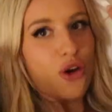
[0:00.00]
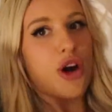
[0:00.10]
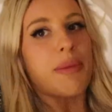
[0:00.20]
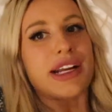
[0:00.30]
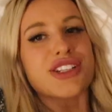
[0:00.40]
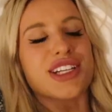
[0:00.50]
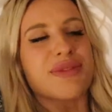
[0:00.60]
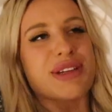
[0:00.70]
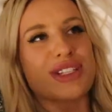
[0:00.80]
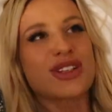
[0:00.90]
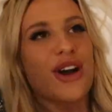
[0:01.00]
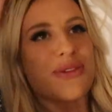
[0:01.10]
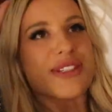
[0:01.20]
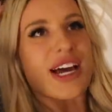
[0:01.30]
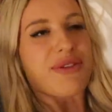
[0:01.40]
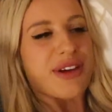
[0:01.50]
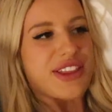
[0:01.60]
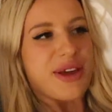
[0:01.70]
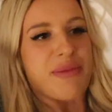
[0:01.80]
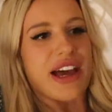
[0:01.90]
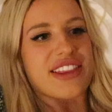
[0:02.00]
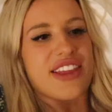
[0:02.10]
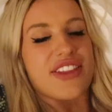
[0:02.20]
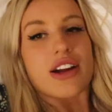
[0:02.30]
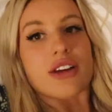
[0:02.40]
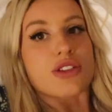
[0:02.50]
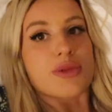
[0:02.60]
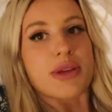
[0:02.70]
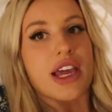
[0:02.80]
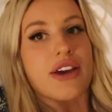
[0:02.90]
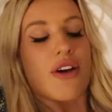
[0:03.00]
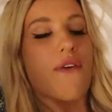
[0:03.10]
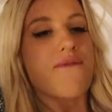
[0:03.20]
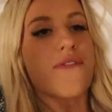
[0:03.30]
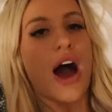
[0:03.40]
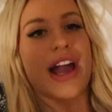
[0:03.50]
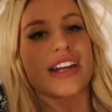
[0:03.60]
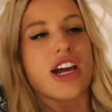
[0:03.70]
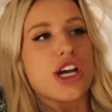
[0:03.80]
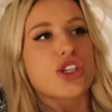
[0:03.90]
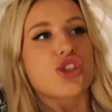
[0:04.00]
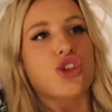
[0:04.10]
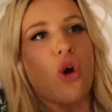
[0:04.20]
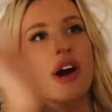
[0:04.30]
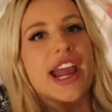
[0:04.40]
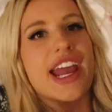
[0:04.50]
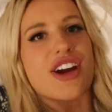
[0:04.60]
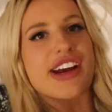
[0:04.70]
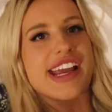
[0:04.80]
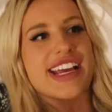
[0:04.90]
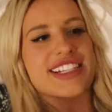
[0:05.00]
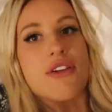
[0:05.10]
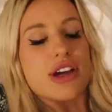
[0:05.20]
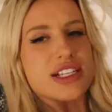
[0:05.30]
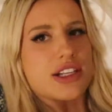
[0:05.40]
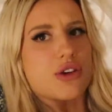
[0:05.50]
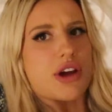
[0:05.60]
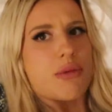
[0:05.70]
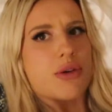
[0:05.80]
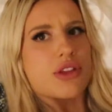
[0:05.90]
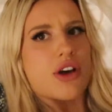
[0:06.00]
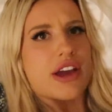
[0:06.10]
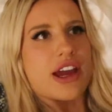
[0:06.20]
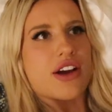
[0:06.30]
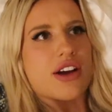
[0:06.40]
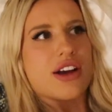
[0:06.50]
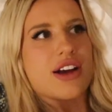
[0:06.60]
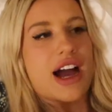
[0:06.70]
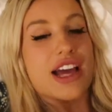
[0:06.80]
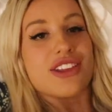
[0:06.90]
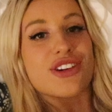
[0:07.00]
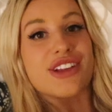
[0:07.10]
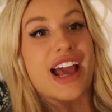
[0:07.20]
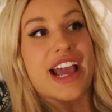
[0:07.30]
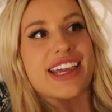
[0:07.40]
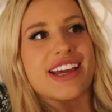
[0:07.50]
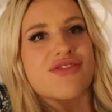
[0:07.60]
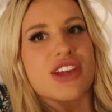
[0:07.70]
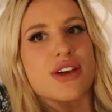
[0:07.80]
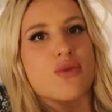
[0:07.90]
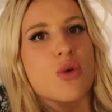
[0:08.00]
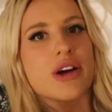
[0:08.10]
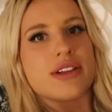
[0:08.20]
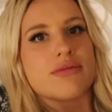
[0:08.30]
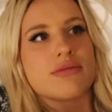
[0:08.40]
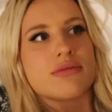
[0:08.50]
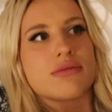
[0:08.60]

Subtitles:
Or am I just gonna be so done with it by then that I'll just be like, fine, short hair it is. Have you guys seen a grandma with long hair? I can't think of one.